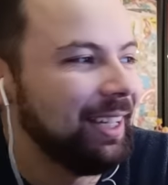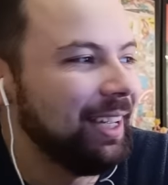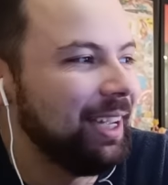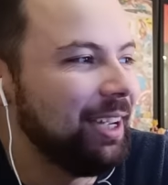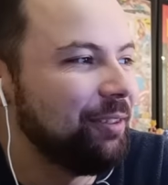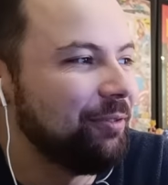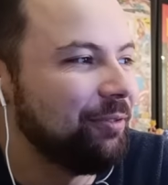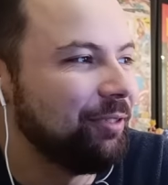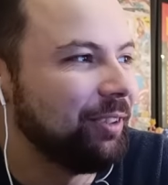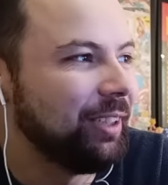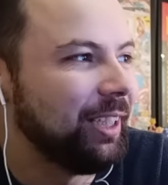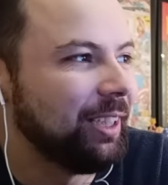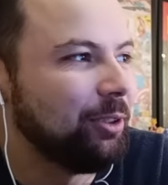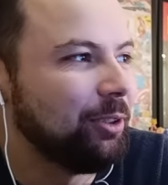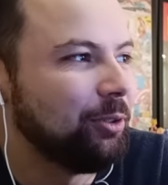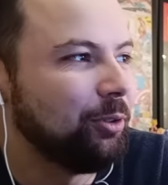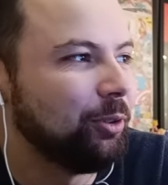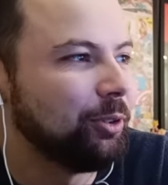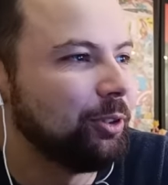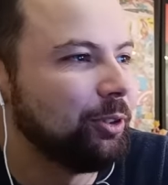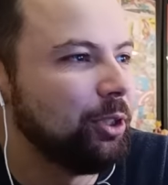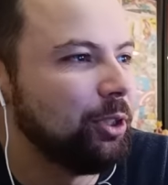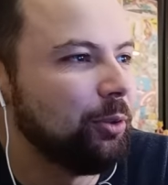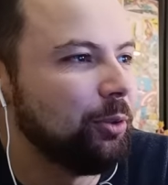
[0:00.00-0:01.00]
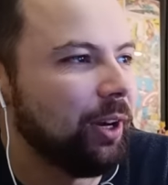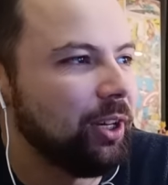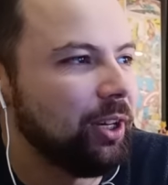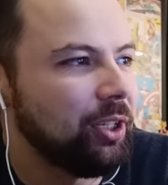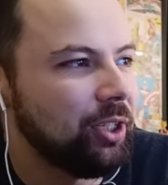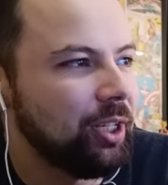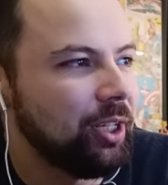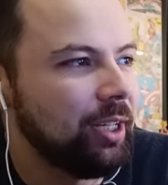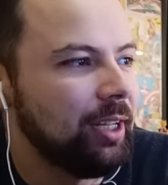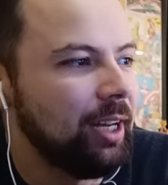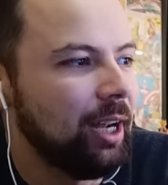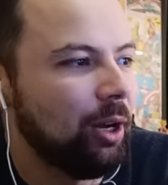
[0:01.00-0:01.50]
Have that in
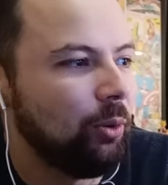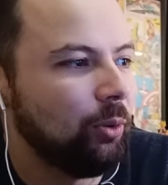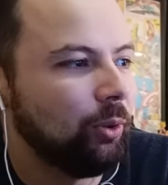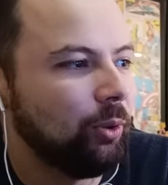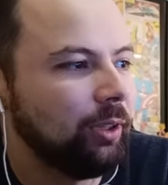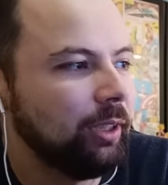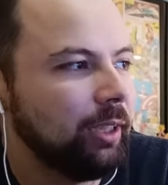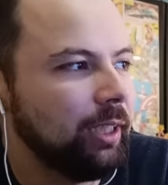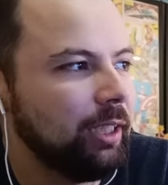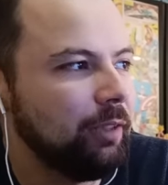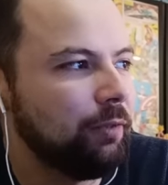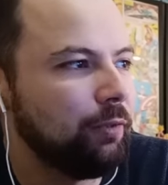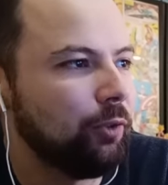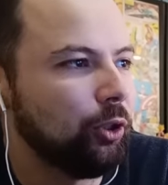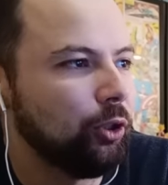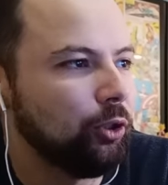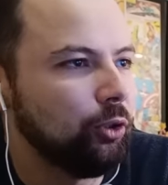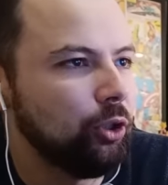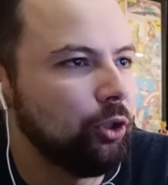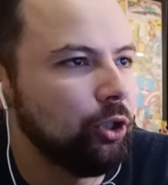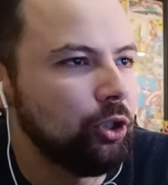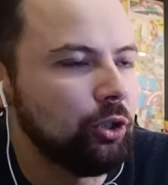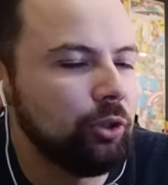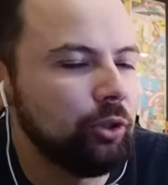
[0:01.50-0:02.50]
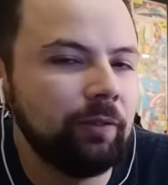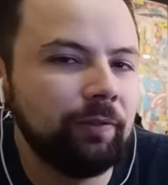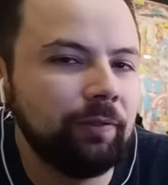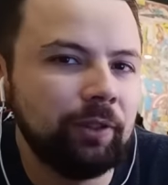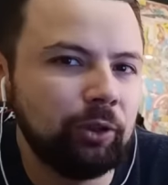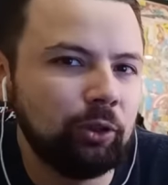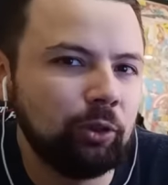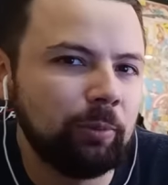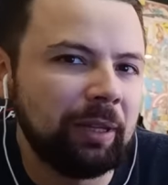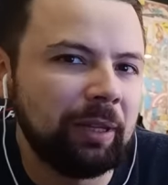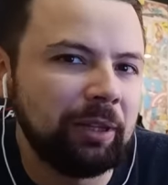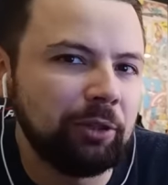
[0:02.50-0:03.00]
consideration. Now, link for the original
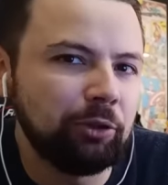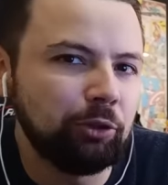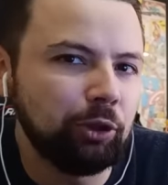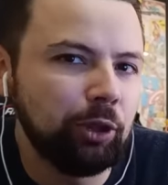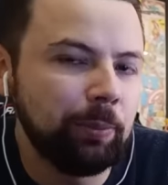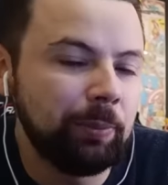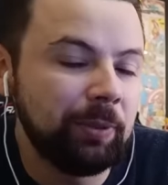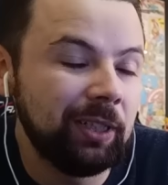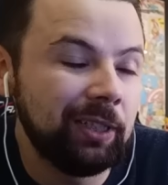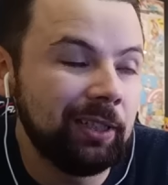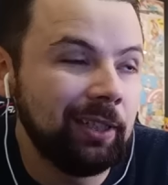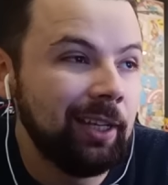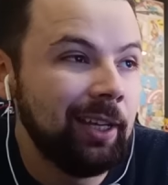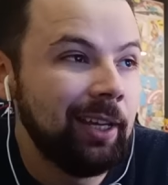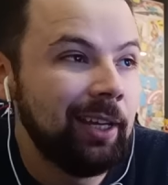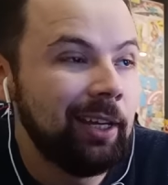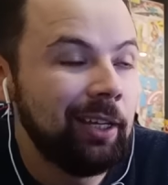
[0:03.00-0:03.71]
video in my description.